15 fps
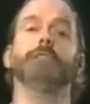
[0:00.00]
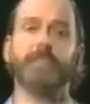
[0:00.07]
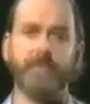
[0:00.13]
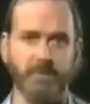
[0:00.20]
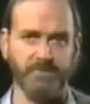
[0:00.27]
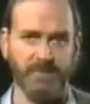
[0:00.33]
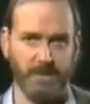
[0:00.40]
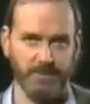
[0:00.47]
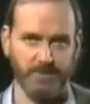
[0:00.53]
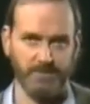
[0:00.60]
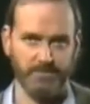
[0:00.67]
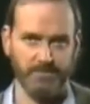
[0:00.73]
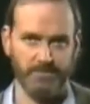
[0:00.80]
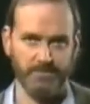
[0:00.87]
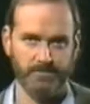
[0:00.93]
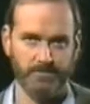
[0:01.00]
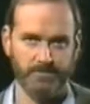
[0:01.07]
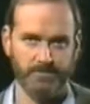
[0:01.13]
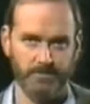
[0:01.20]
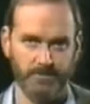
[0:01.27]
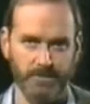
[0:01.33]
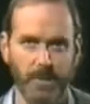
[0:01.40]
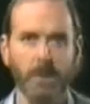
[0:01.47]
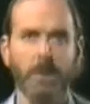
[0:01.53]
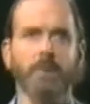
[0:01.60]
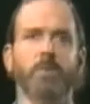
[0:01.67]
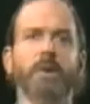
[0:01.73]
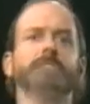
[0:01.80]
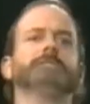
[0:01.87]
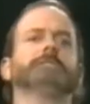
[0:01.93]
Fifth objection.
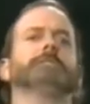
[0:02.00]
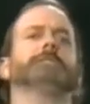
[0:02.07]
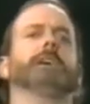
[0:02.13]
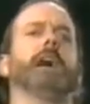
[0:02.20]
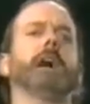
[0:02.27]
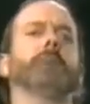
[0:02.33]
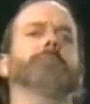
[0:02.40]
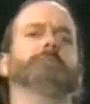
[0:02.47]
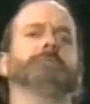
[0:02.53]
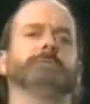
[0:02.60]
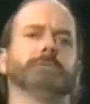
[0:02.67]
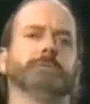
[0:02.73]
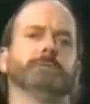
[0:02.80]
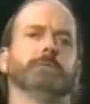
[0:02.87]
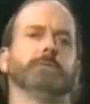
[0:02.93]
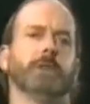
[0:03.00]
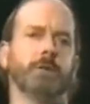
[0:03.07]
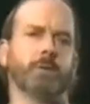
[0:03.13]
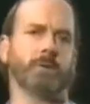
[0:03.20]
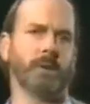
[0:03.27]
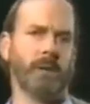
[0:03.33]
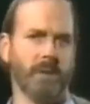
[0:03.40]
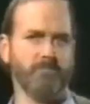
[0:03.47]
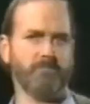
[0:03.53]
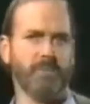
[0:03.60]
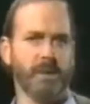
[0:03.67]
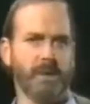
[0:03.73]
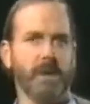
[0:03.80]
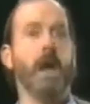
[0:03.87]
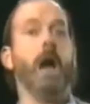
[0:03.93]
What's going to happen to your local
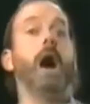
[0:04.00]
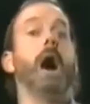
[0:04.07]
MP?